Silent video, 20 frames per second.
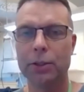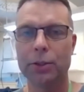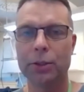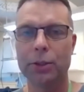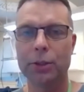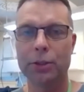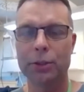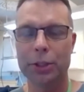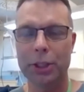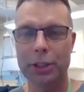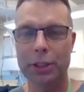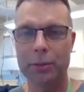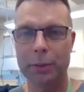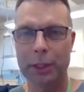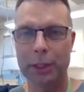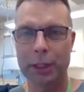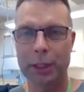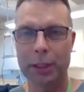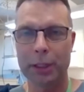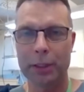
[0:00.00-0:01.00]
to the
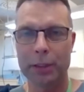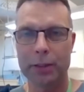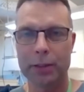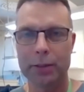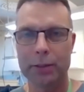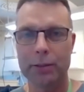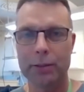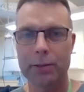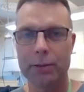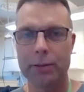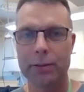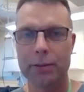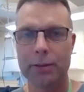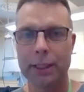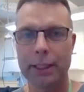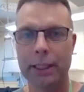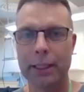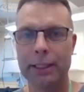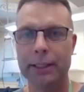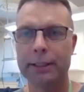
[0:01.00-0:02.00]
teamwork,
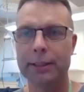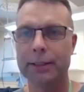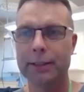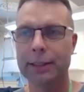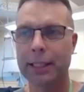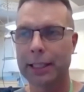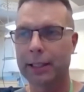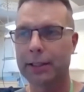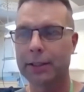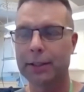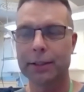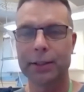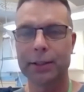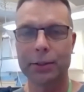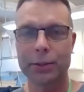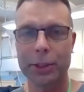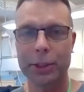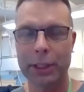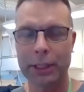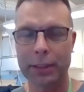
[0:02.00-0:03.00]
and that's
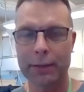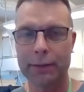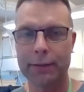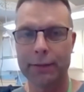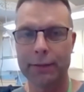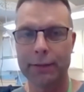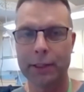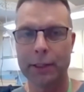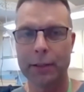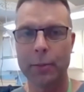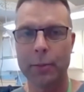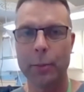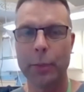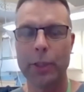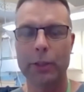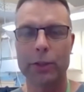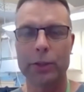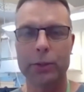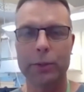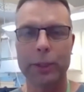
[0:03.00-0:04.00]
good enough,
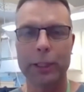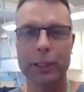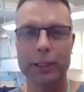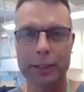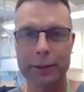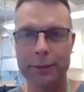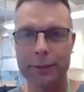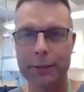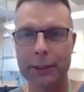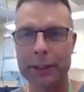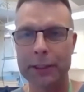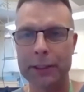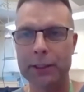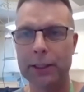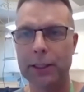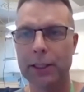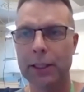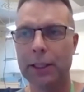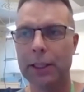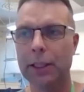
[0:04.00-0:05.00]
because we are
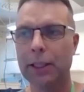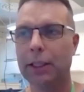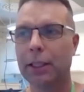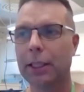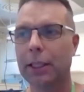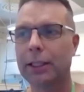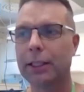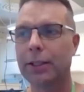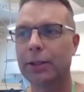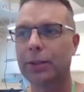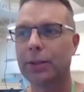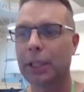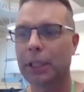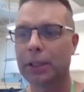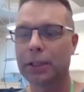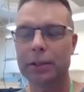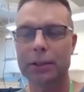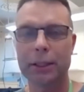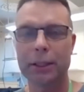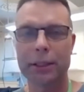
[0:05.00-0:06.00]
different and you
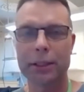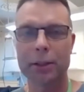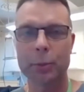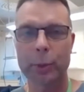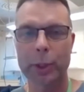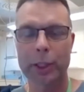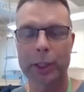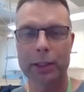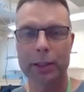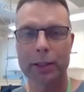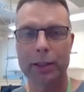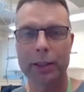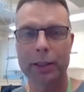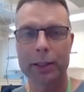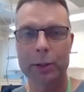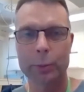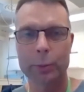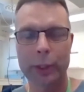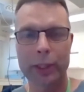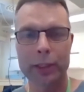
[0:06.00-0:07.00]
cannot
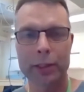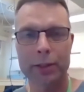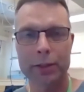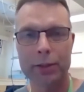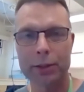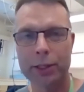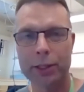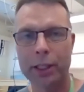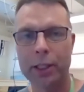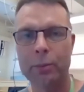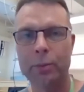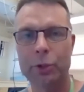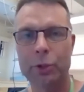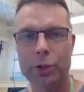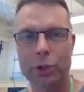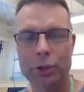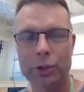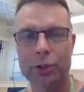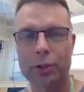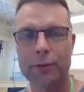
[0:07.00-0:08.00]
expect the same
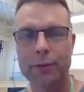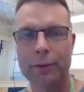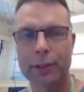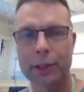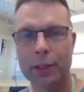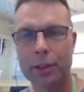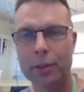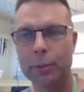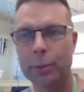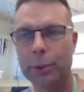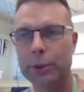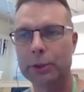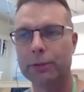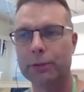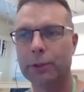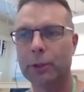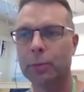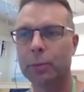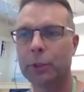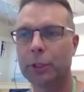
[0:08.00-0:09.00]
sort of input
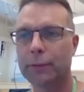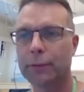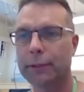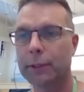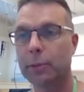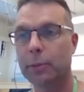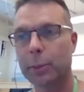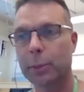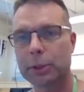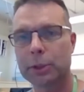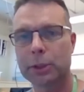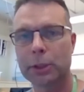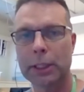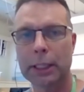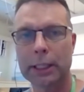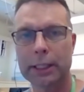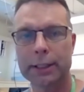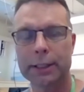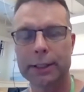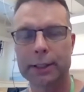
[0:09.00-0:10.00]
from different
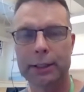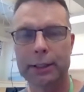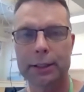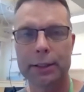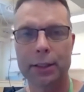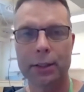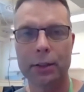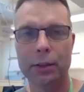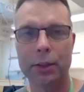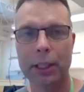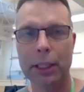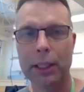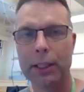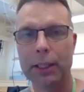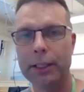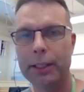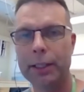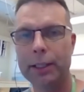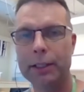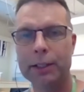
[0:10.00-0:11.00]
personalities. So
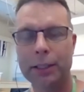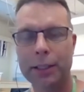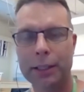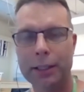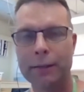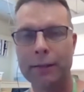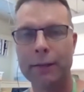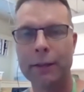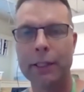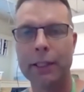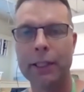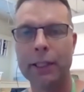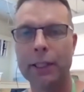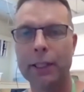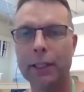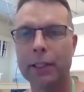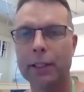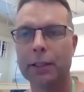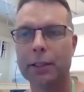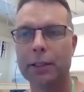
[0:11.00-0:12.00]
each and
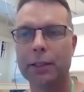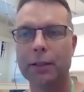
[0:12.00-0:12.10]
every